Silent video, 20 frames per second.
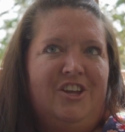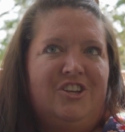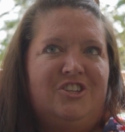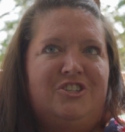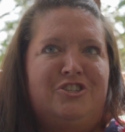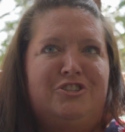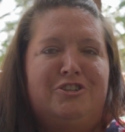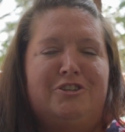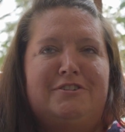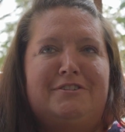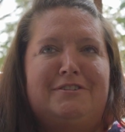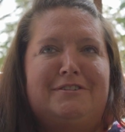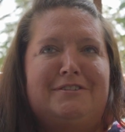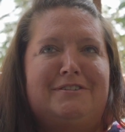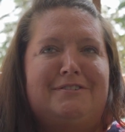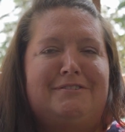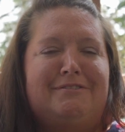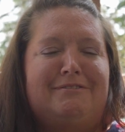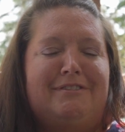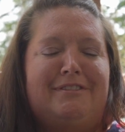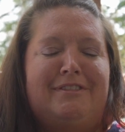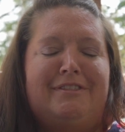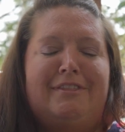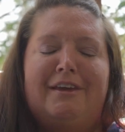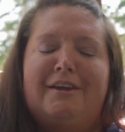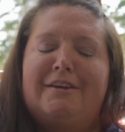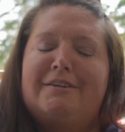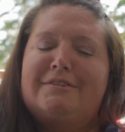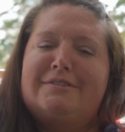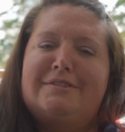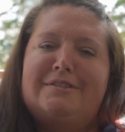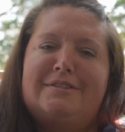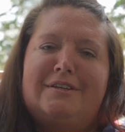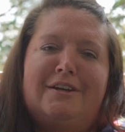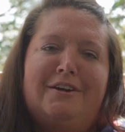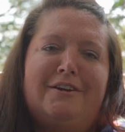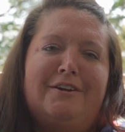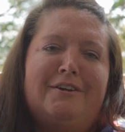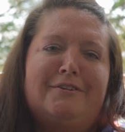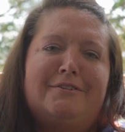Just things
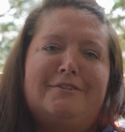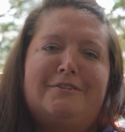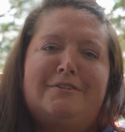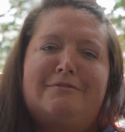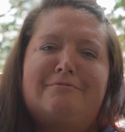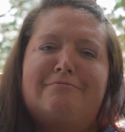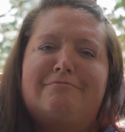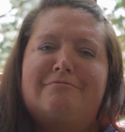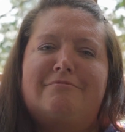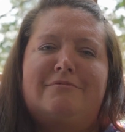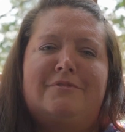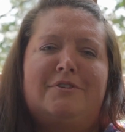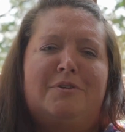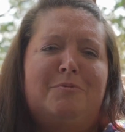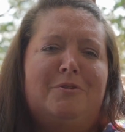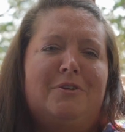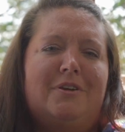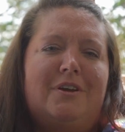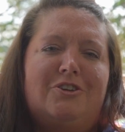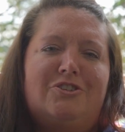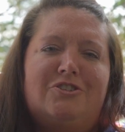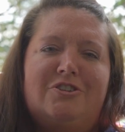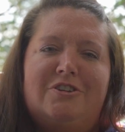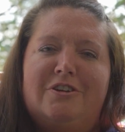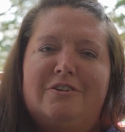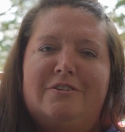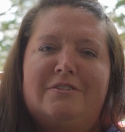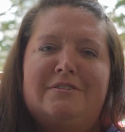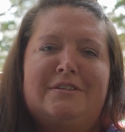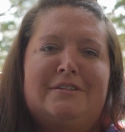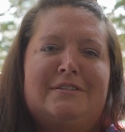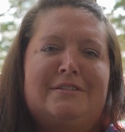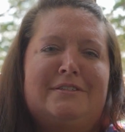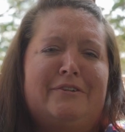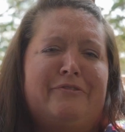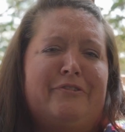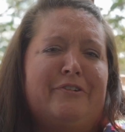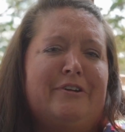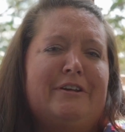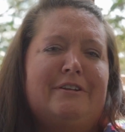here. Communication here is a
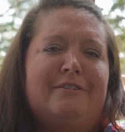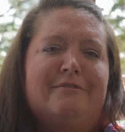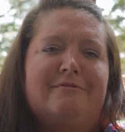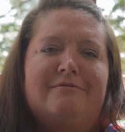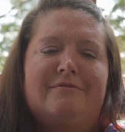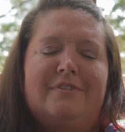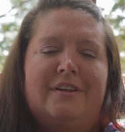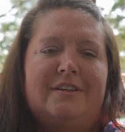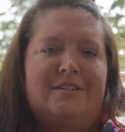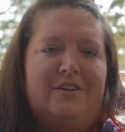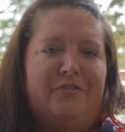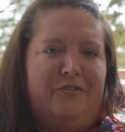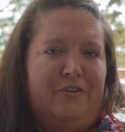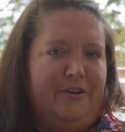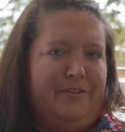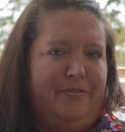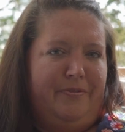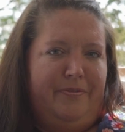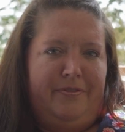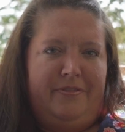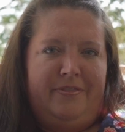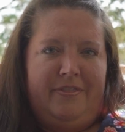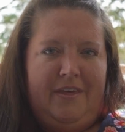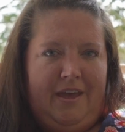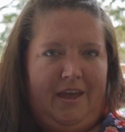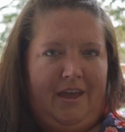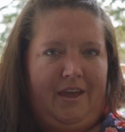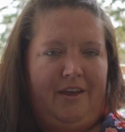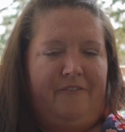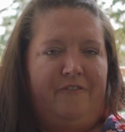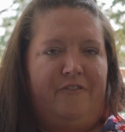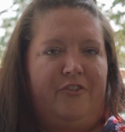different thing.